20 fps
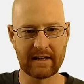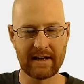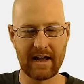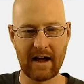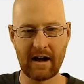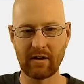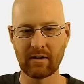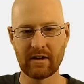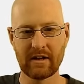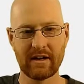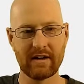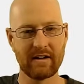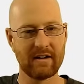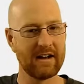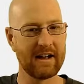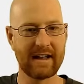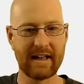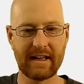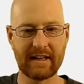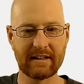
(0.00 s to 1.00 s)
thing. Now,
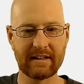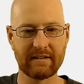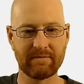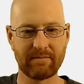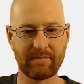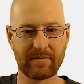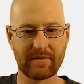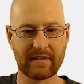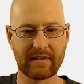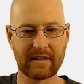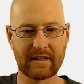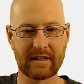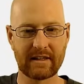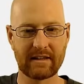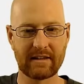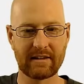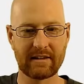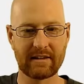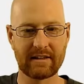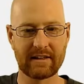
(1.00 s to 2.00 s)
again,
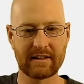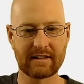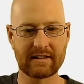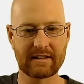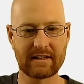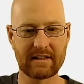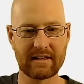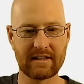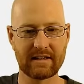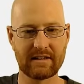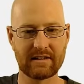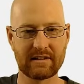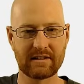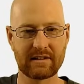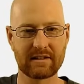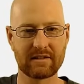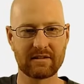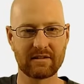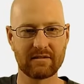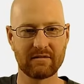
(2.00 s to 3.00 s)
this
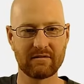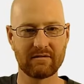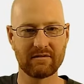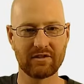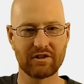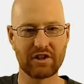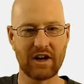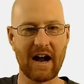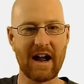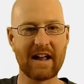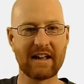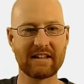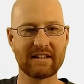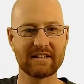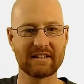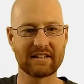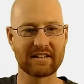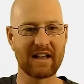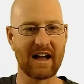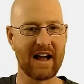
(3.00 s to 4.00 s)
is
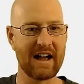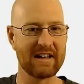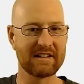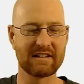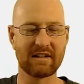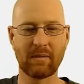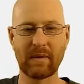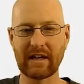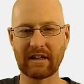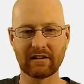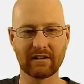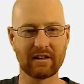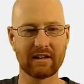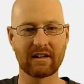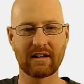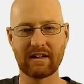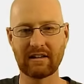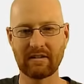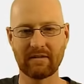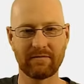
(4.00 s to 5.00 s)
giant in size and we can
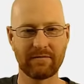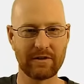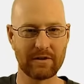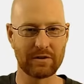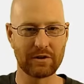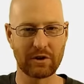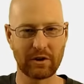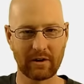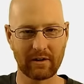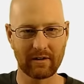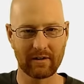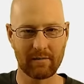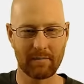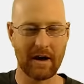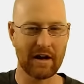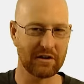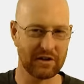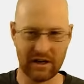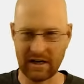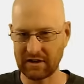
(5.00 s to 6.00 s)
look in the future
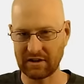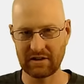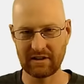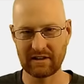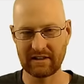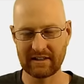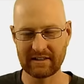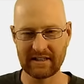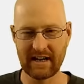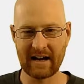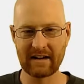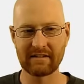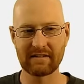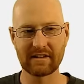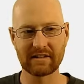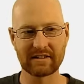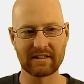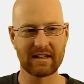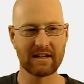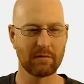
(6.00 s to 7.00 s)
about changing the design of
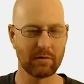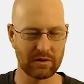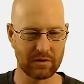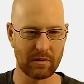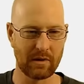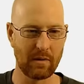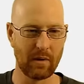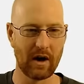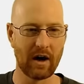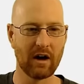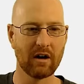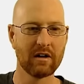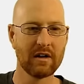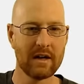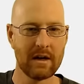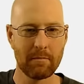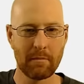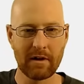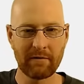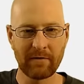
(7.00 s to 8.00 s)
this thing, which we
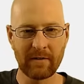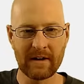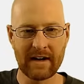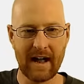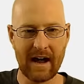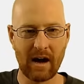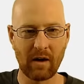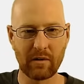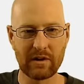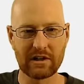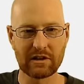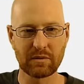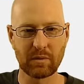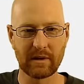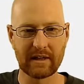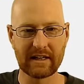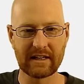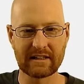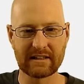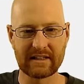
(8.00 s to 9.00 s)
will. But for now, we just
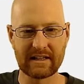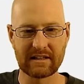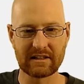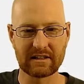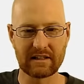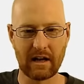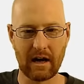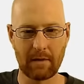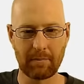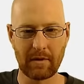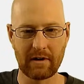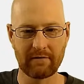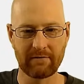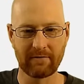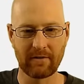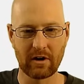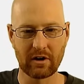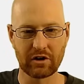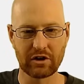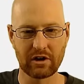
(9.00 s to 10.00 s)
want to get this up and
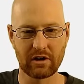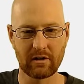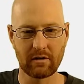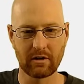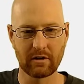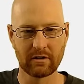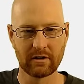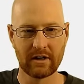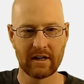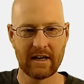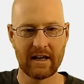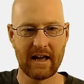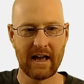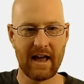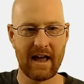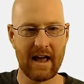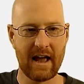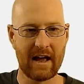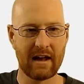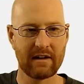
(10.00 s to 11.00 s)
functional.
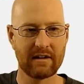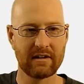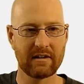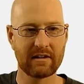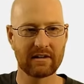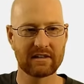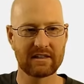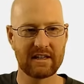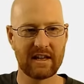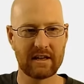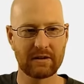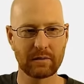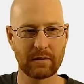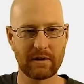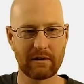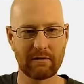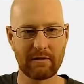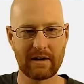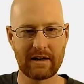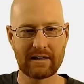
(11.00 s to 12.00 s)
And you can see as
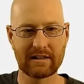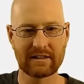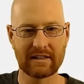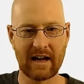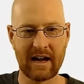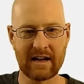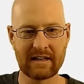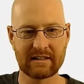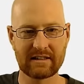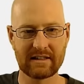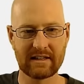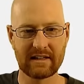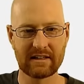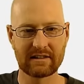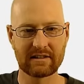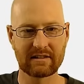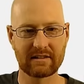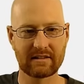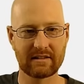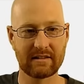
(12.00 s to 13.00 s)
we resize
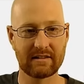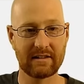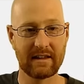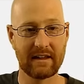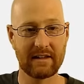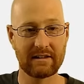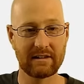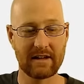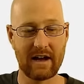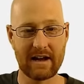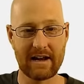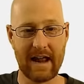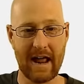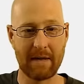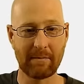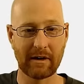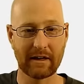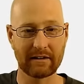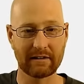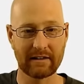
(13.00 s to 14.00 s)
this, they
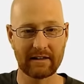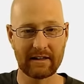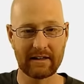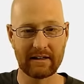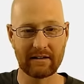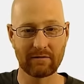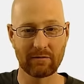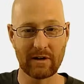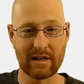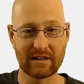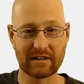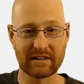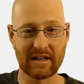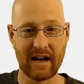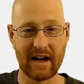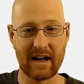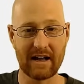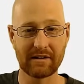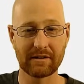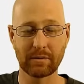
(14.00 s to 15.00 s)
dynamically
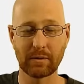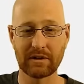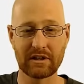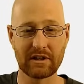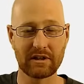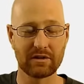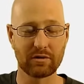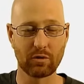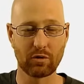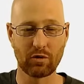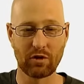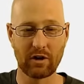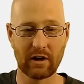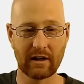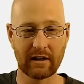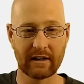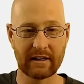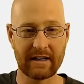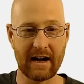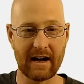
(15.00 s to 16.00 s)
resize, which is
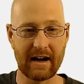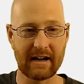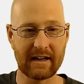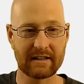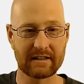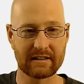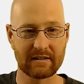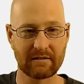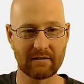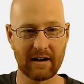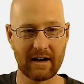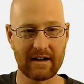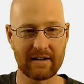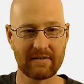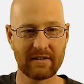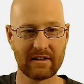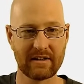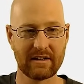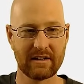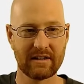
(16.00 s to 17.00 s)
really nice,
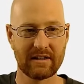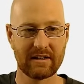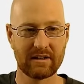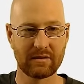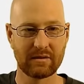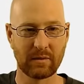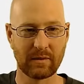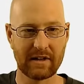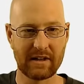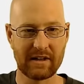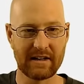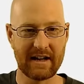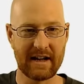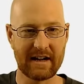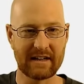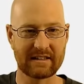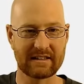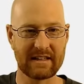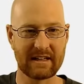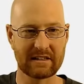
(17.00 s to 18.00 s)
right? One of the
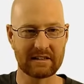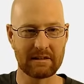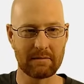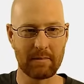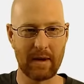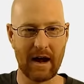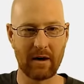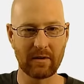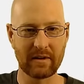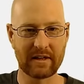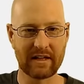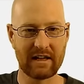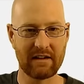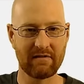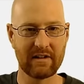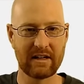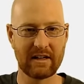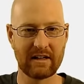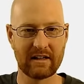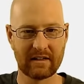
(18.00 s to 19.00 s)
nice things about
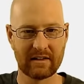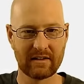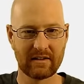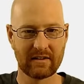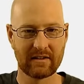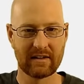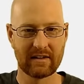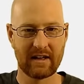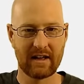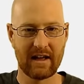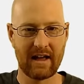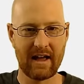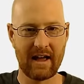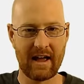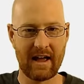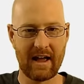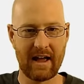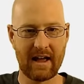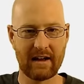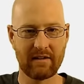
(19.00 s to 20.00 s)
Kivy.
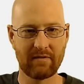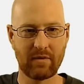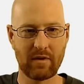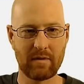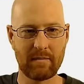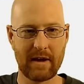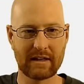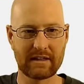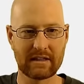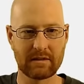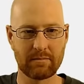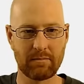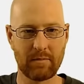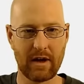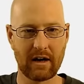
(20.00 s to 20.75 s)
And if we make this